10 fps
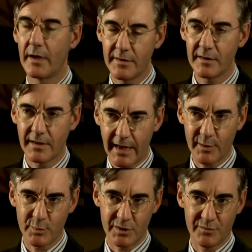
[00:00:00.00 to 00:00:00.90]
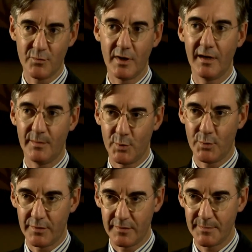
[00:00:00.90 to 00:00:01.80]
Well, I think the language is really
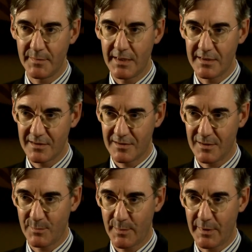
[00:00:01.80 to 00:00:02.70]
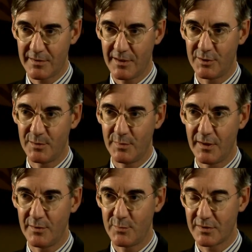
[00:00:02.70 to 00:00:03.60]
important. Is it an implementation
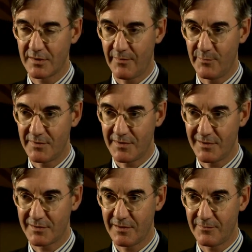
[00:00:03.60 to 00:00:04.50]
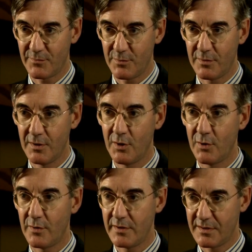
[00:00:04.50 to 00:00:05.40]
period, which the government is asking for,
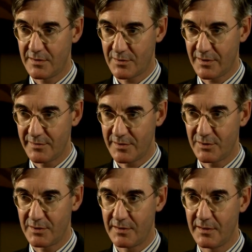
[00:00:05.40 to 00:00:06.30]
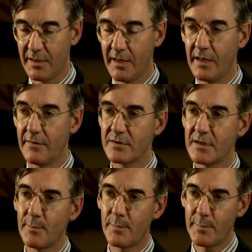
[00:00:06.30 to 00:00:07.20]
or is it a transition? If it's
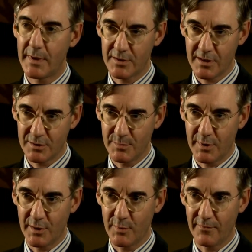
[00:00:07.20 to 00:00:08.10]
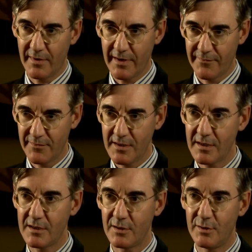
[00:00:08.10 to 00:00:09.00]
an implementation period, we have left the
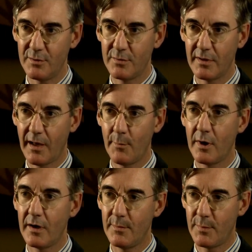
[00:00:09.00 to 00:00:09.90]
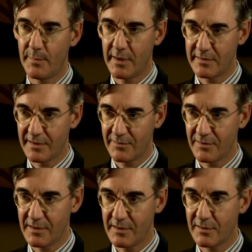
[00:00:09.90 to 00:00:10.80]
EU and we are implementing
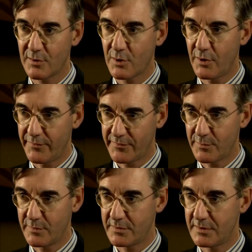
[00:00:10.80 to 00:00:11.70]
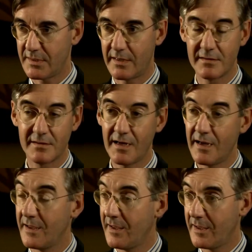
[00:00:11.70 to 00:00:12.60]
the consequences. That is to
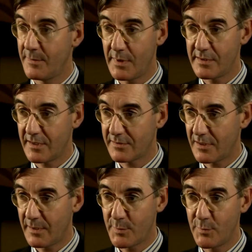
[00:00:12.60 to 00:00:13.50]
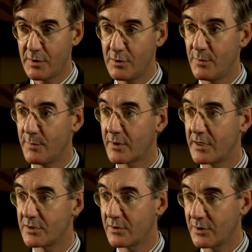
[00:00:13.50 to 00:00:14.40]
say, it may take time to put in new
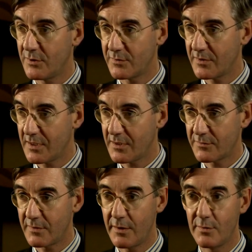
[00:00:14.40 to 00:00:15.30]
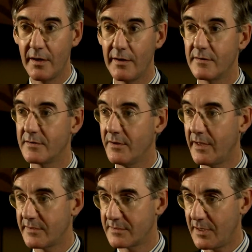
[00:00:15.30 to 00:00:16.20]
immigration queues at Heathrow, and until
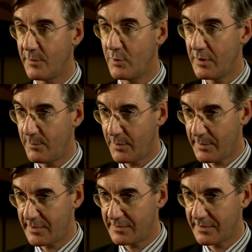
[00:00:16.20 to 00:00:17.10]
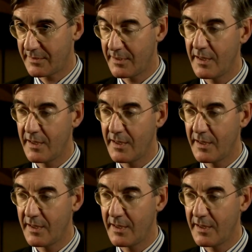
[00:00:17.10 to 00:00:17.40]
that's done, we're implementing.